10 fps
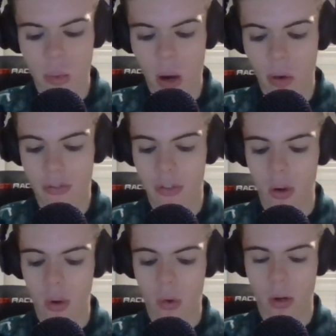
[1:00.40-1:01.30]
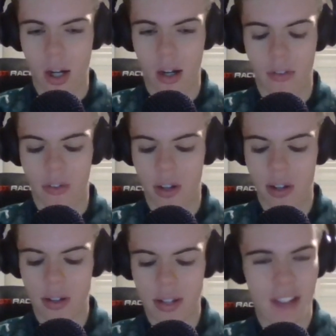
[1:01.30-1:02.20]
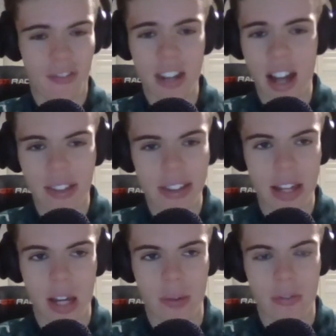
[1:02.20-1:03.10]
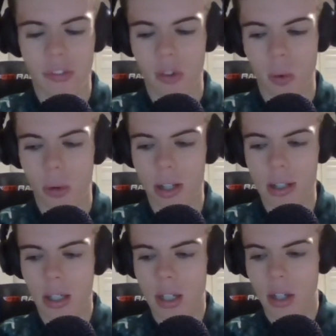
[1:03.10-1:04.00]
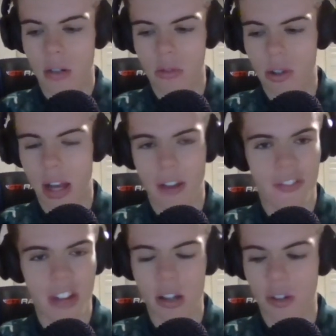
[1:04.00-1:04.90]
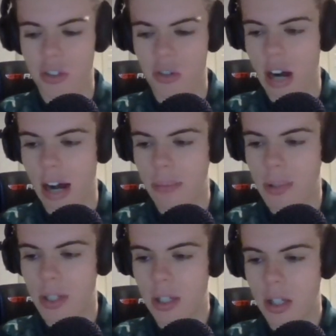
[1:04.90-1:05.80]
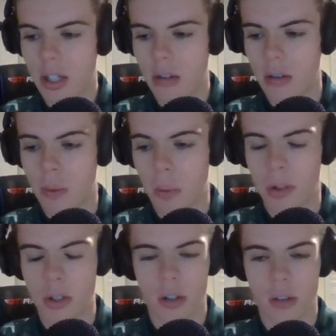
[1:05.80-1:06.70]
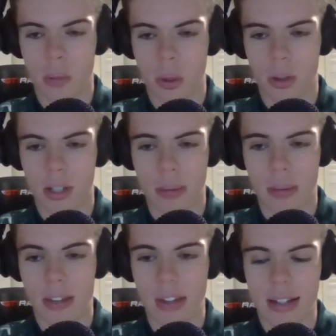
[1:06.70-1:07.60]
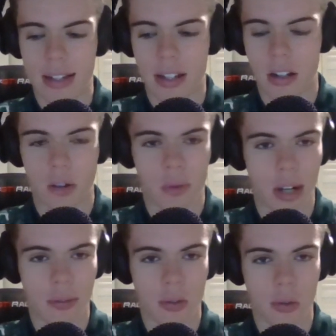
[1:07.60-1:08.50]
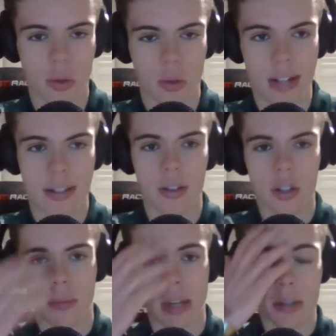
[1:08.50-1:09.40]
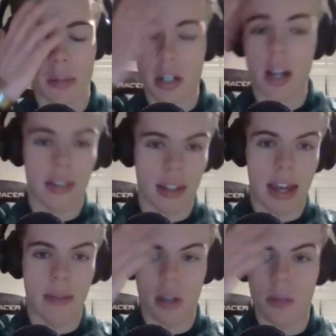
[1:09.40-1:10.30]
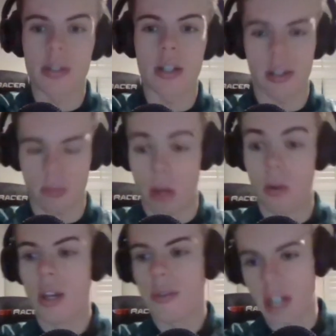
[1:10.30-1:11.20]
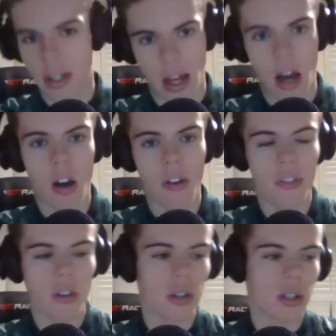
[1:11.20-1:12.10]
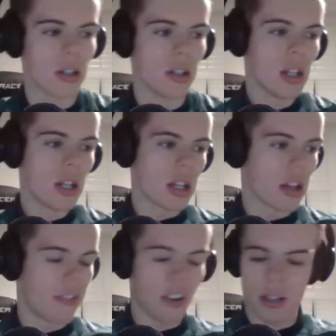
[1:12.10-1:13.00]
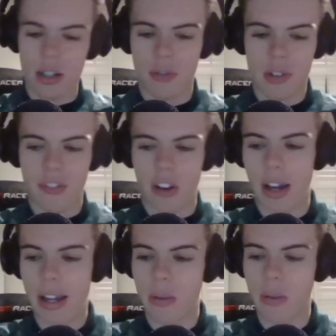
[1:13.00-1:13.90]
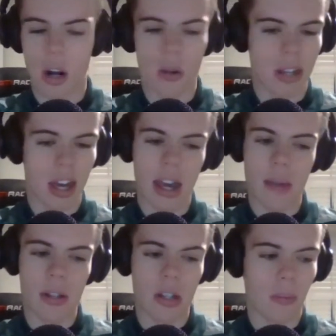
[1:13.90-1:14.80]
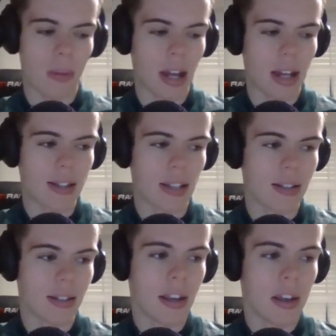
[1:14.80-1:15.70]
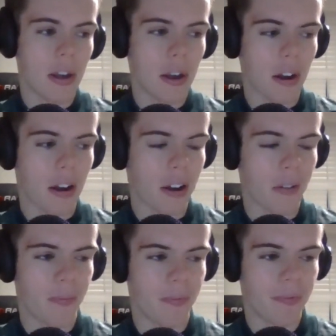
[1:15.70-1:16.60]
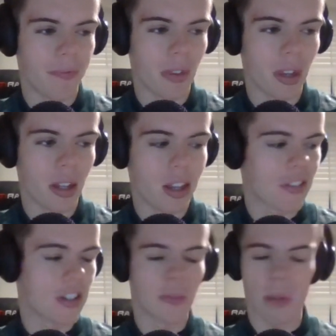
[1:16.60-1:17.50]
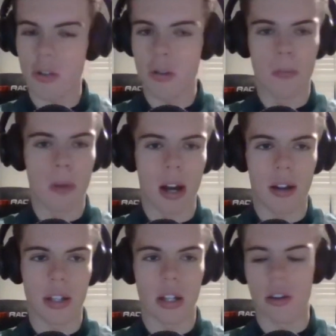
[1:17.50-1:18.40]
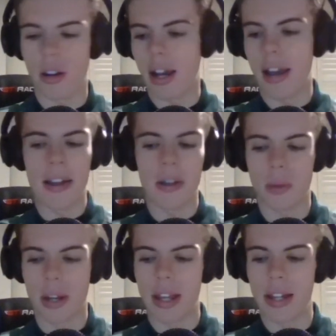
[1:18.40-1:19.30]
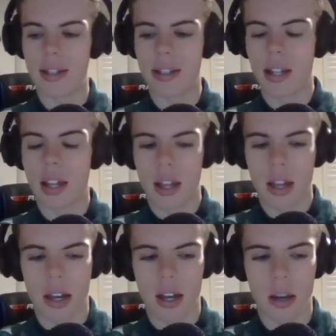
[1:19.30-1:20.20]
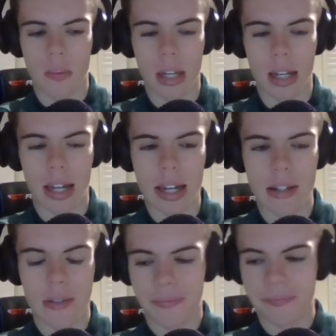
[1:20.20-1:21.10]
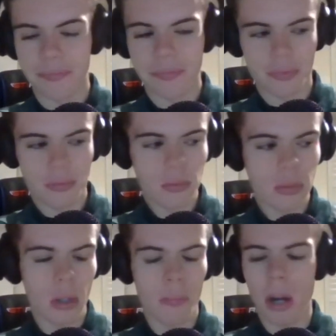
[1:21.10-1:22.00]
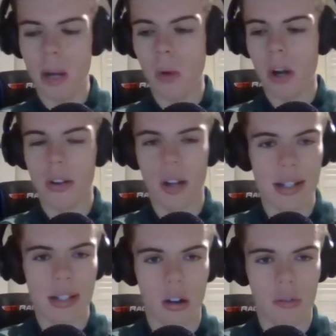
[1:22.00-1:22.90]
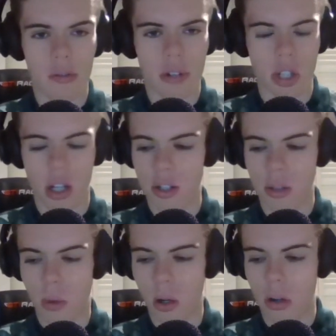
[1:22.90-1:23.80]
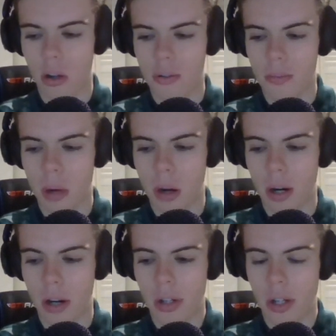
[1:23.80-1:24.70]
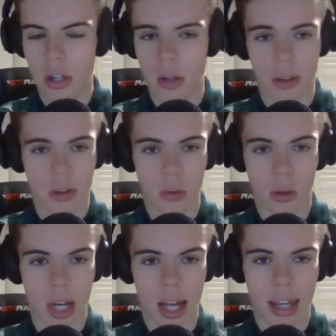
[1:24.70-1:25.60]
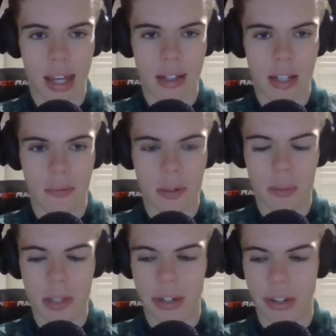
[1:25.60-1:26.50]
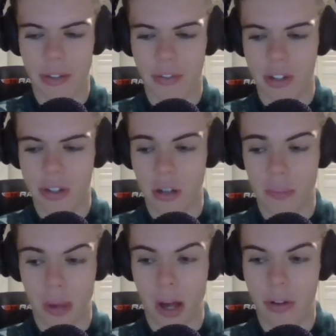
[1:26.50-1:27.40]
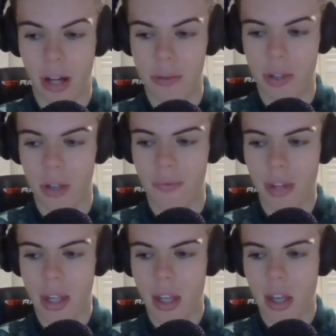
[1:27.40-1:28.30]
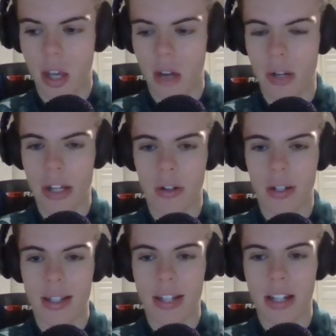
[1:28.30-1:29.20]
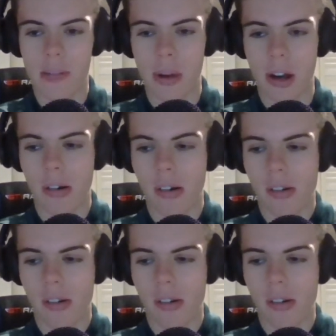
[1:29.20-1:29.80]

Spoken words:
woeful. Have nothing going forward. Feed off scraps and a poor team. And in that second half, we let them score twice in 2 minutes. We started the game good. We started the half good, and the first half was fine. We were okay. We dominated. Nothing special, but okay, it is what it is. We lead by one. Nice goal from Richarlison. What a cross from Porro, who I thought looked leggy at times, in particular in the first half, but that was a really good assist. But